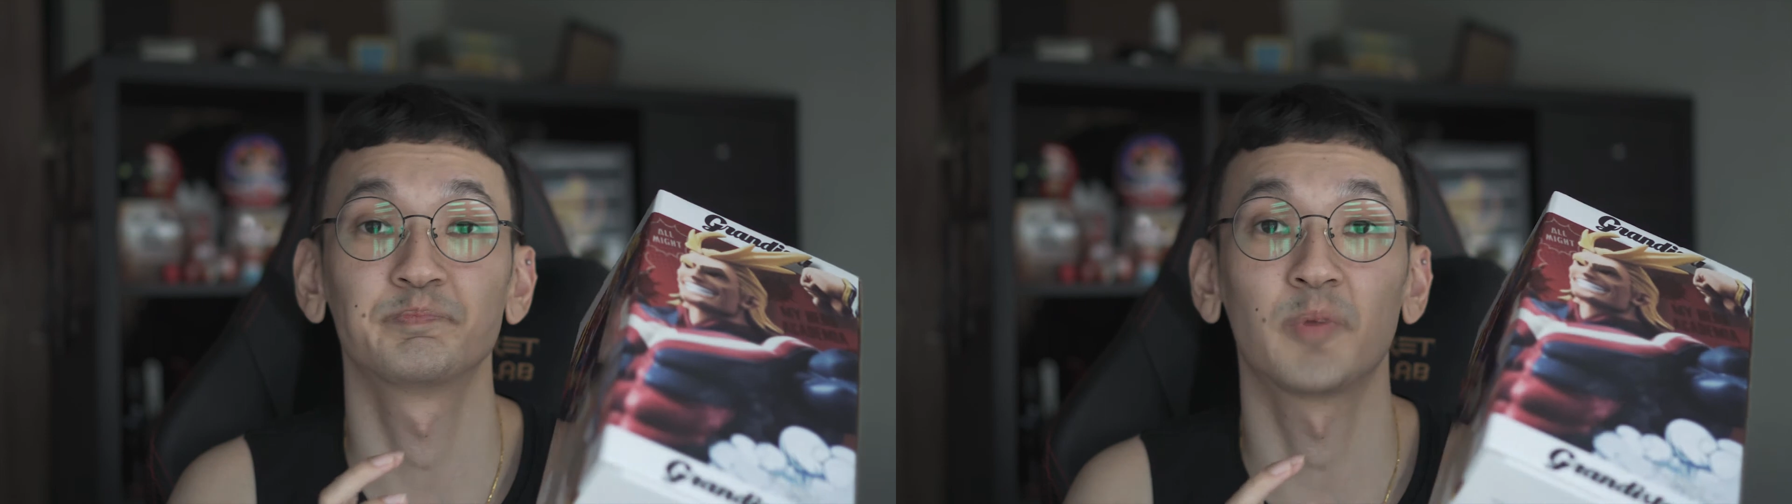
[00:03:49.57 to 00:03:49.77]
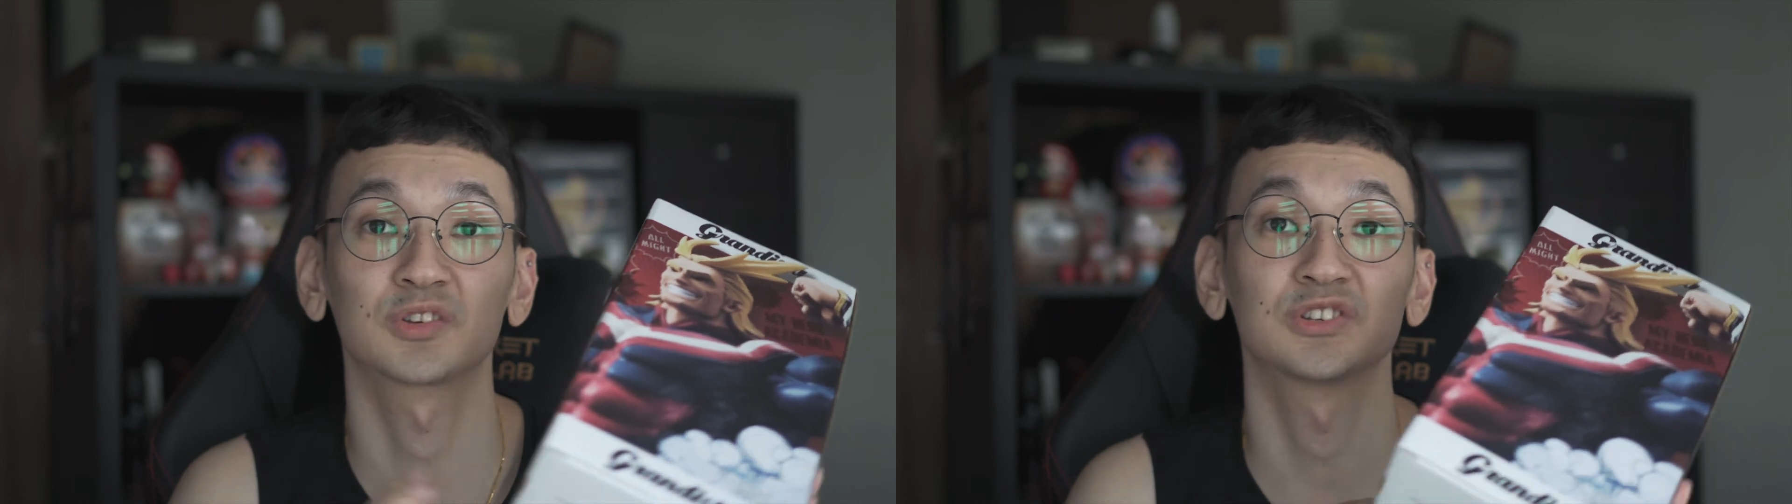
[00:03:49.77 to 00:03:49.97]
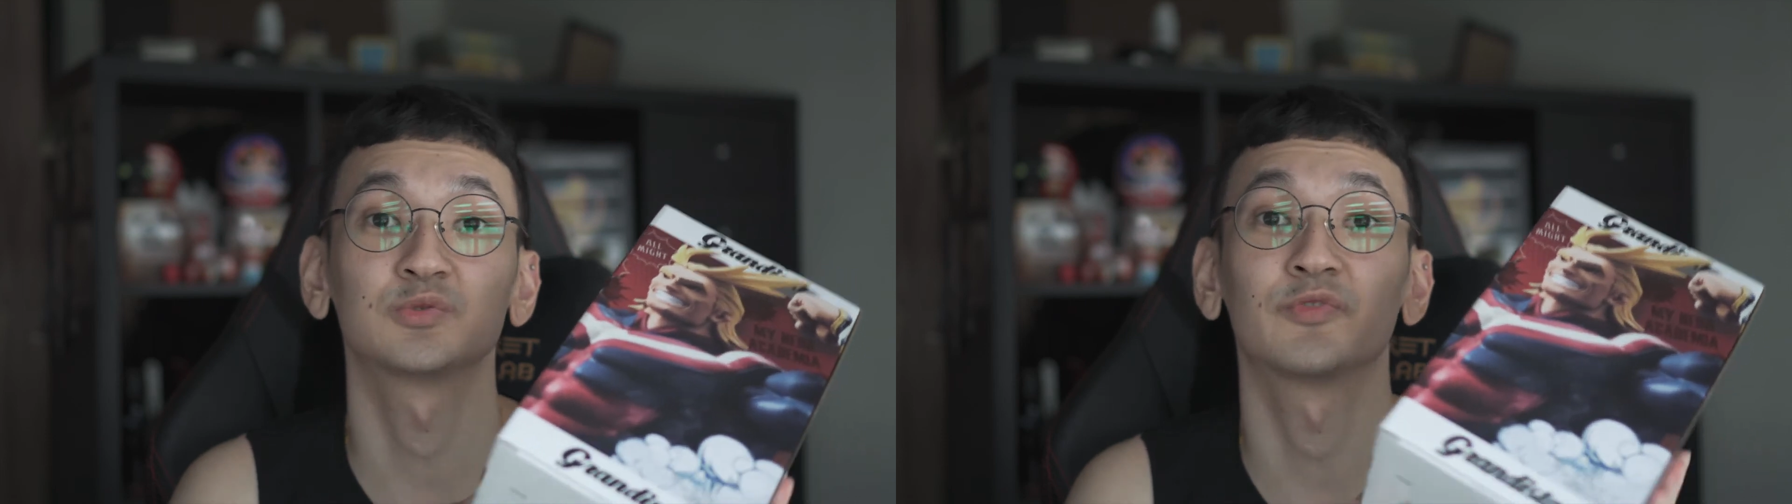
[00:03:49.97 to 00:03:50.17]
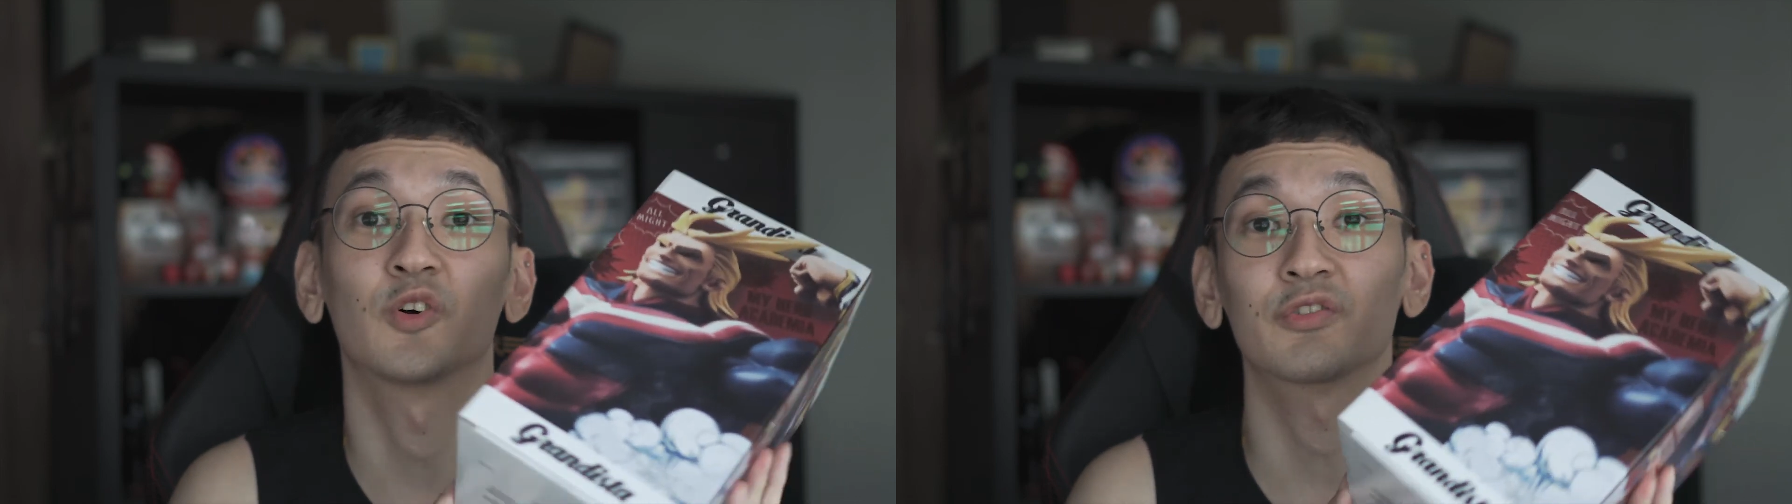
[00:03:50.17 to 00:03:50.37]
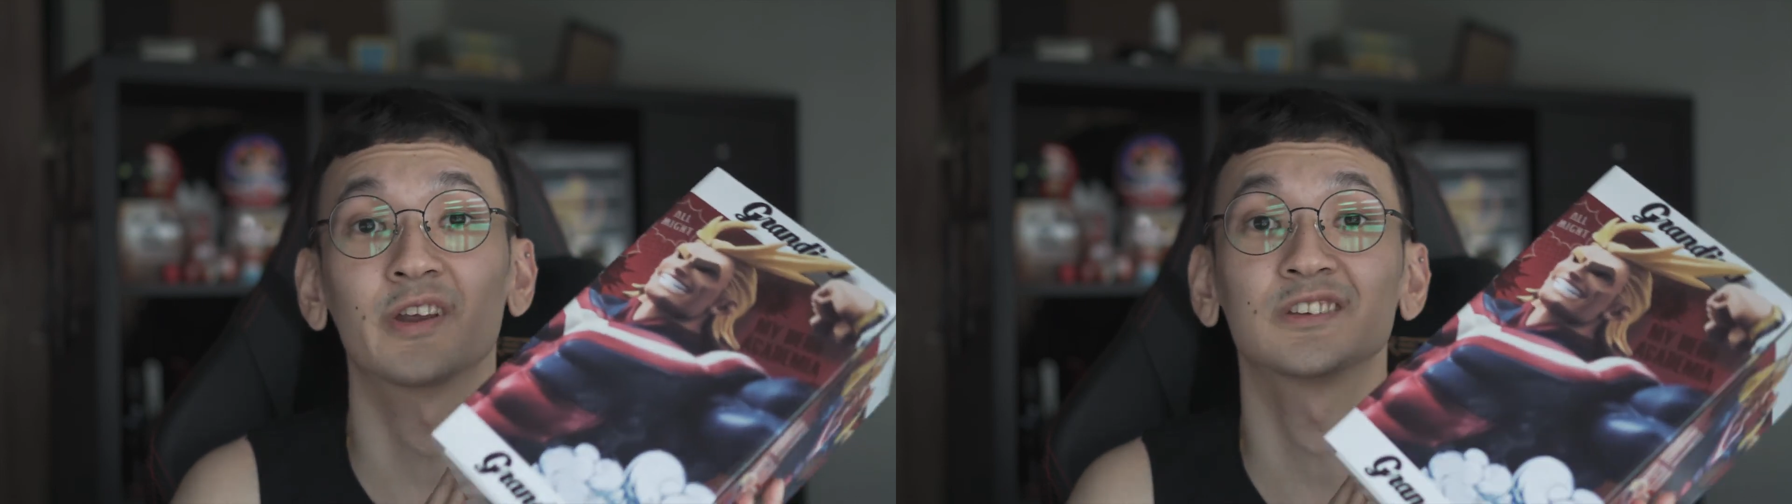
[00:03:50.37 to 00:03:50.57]
boxes
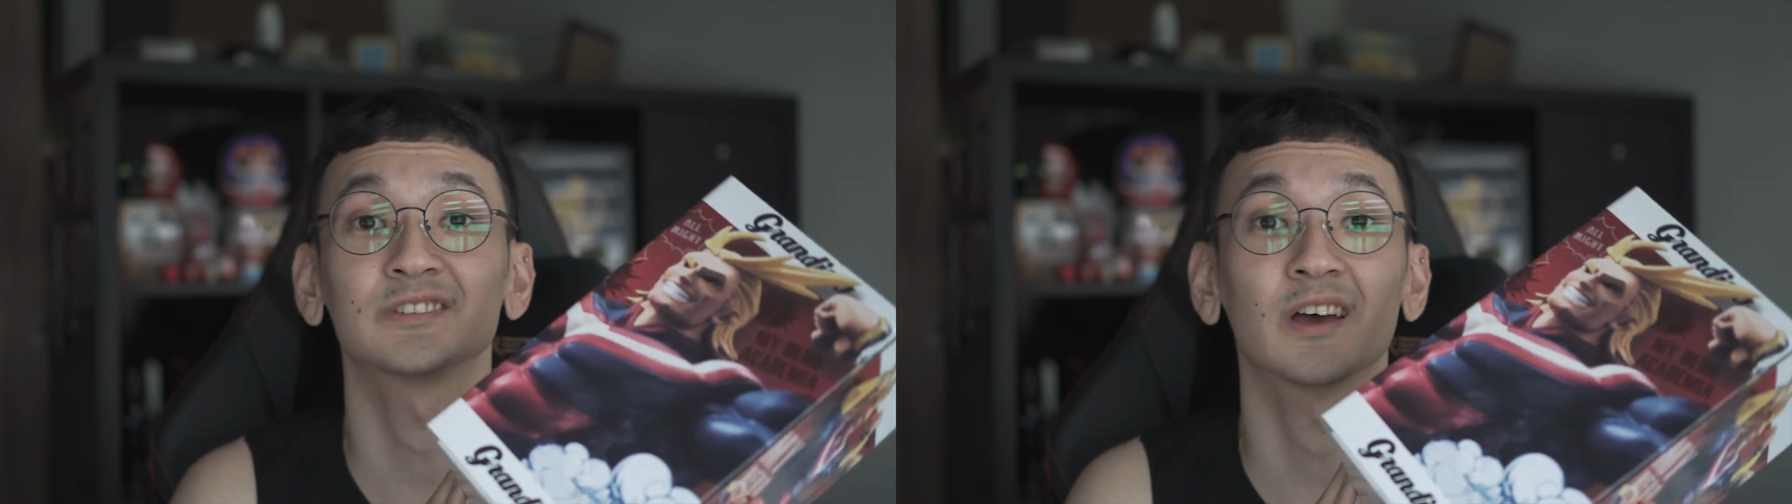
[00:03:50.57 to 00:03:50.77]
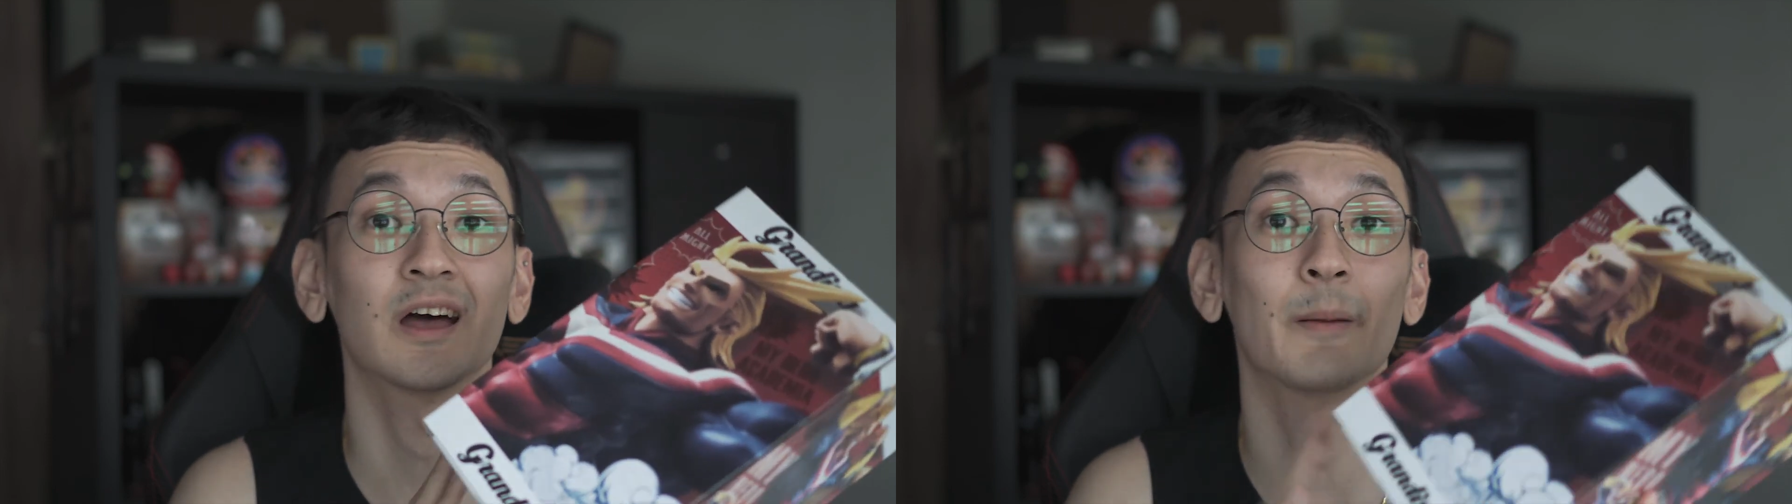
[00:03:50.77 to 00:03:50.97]
for Grandista